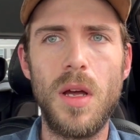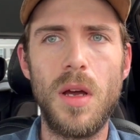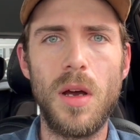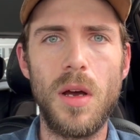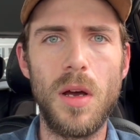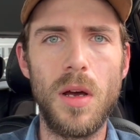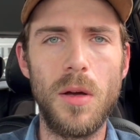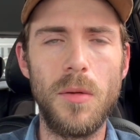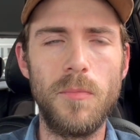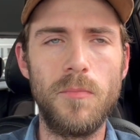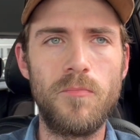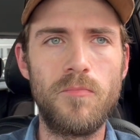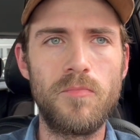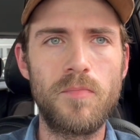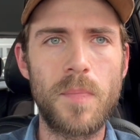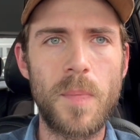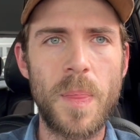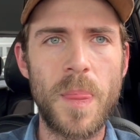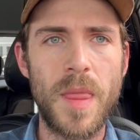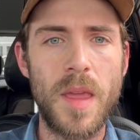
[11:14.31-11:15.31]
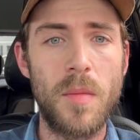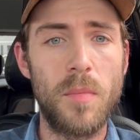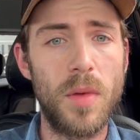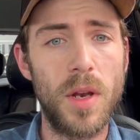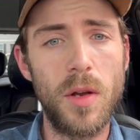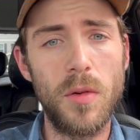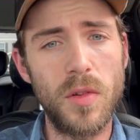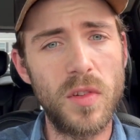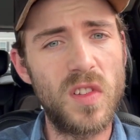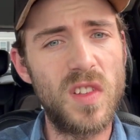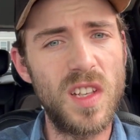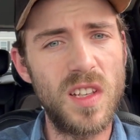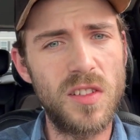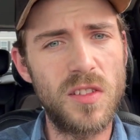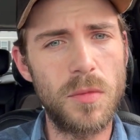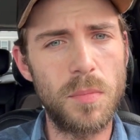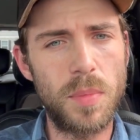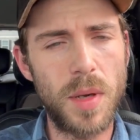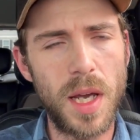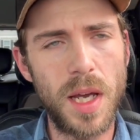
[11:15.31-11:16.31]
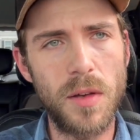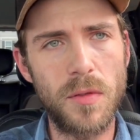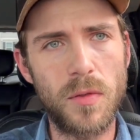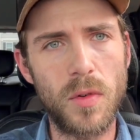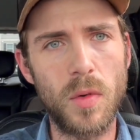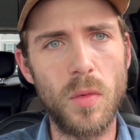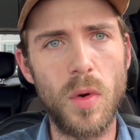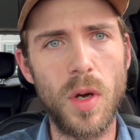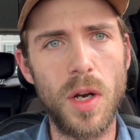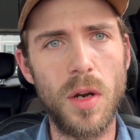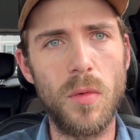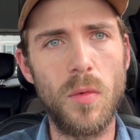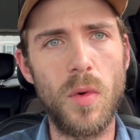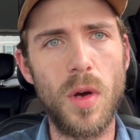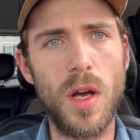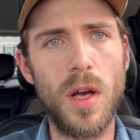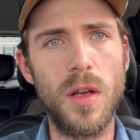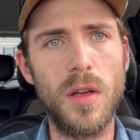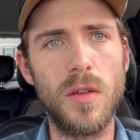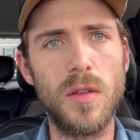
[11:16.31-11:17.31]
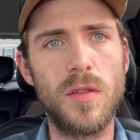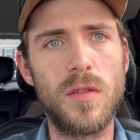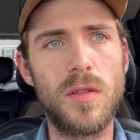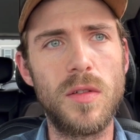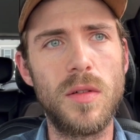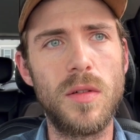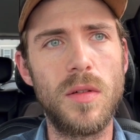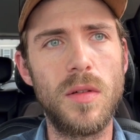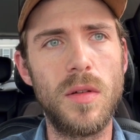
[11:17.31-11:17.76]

but it was decent pay for what it was.